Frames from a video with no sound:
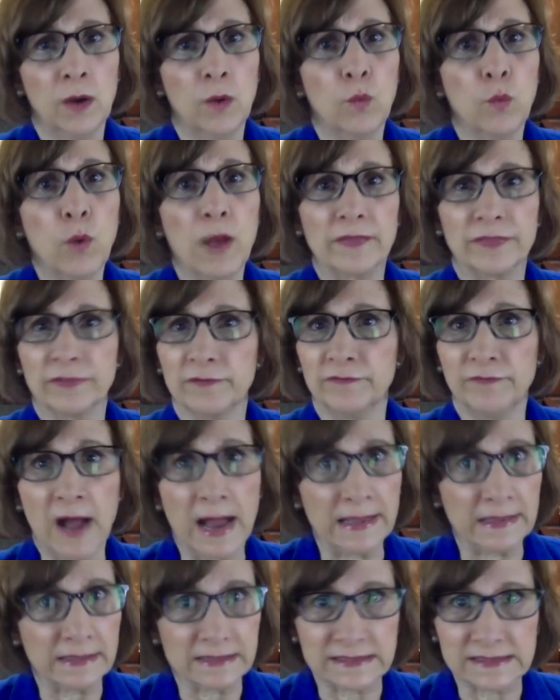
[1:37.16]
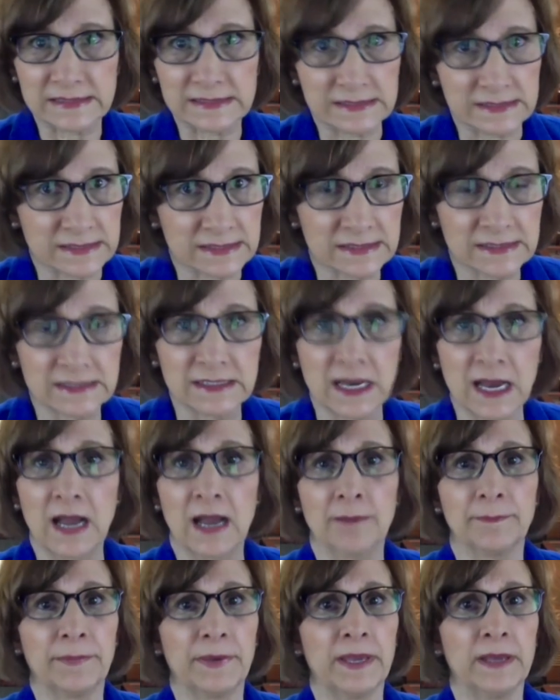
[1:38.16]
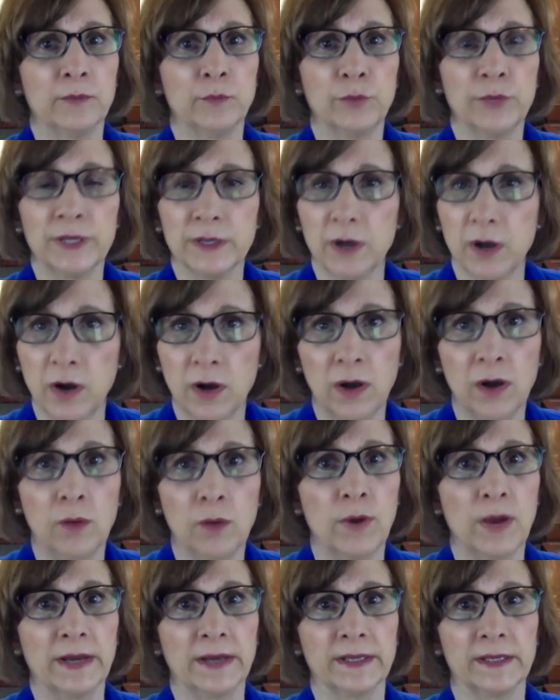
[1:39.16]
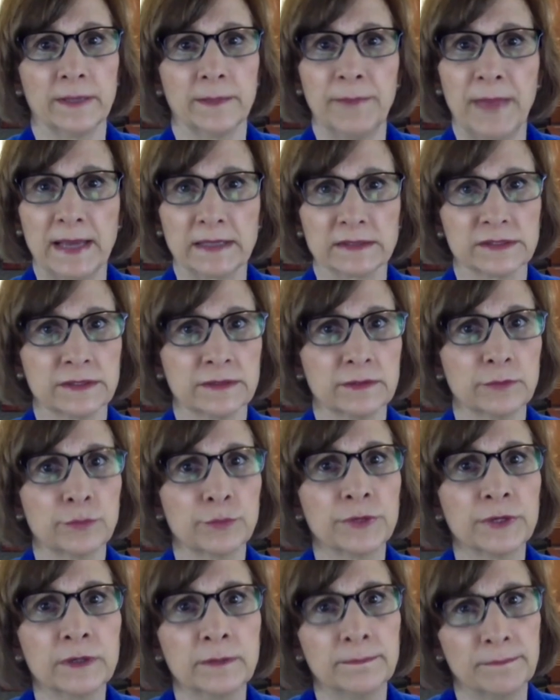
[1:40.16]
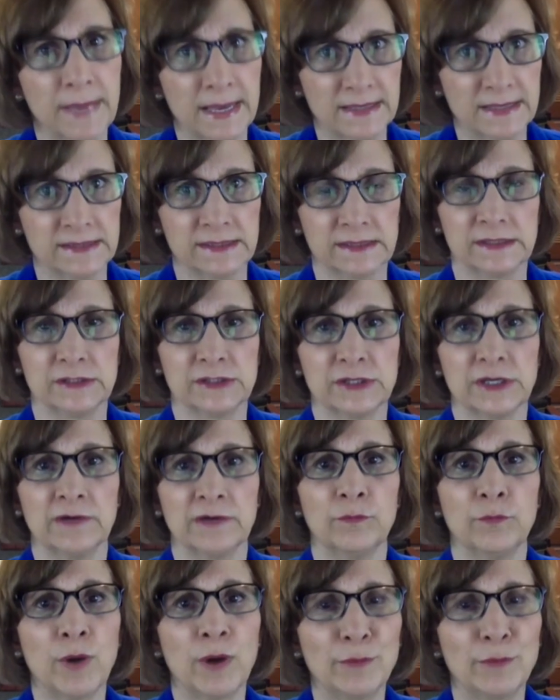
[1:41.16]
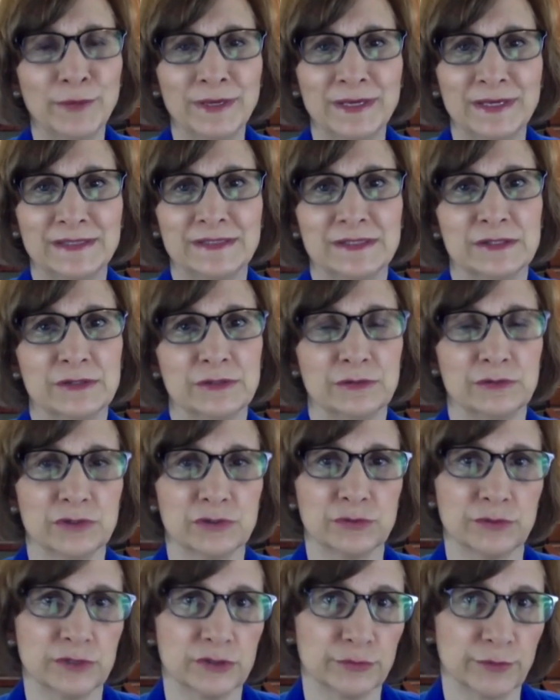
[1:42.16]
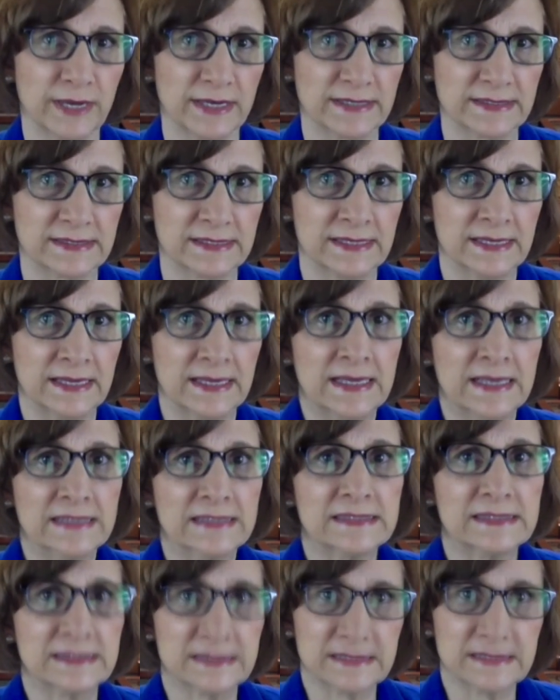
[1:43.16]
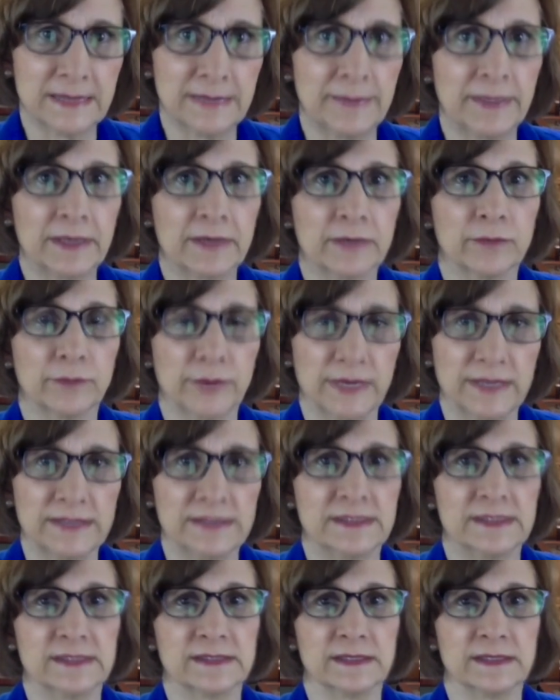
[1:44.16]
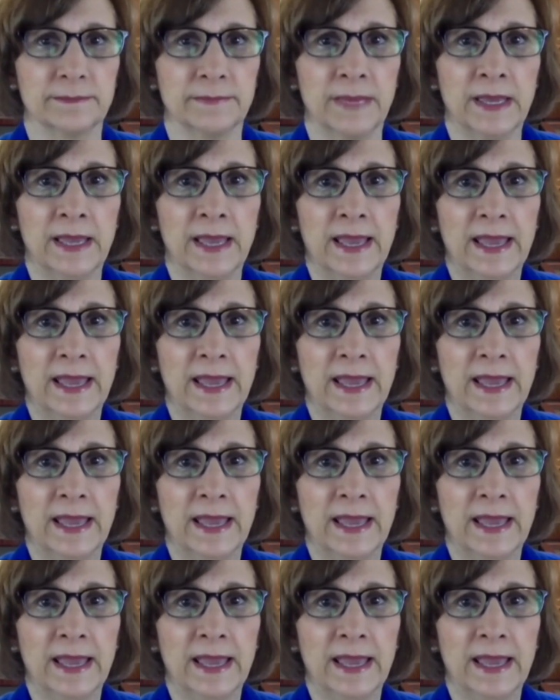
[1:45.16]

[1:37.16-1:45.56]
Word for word: want the violence to stop, and we all want to get back to the real message of what we need to do to address systemic racism.